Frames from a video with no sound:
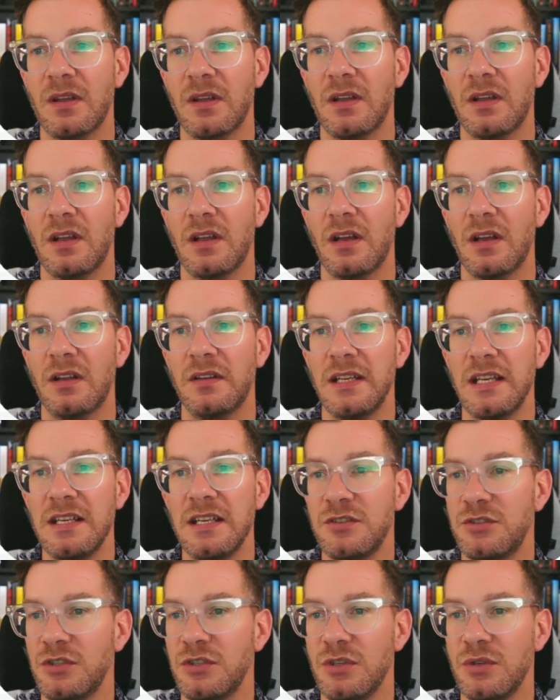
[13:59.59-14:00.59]
the ease
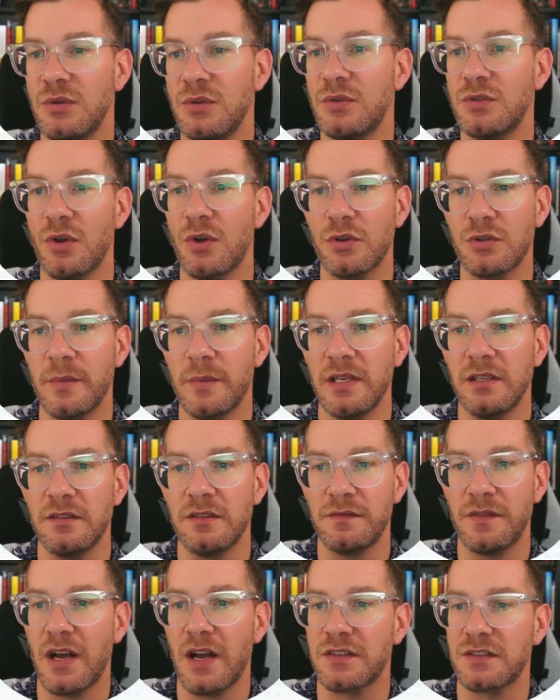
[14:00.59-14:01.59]
to use, automated,
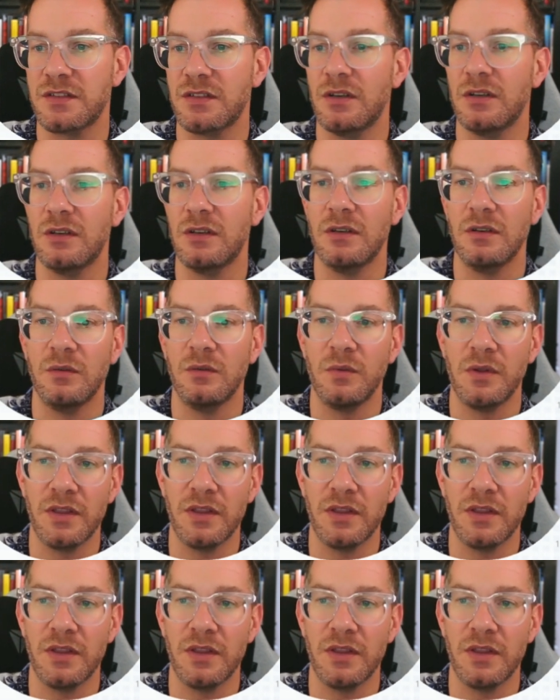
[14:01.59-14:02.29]
faster with an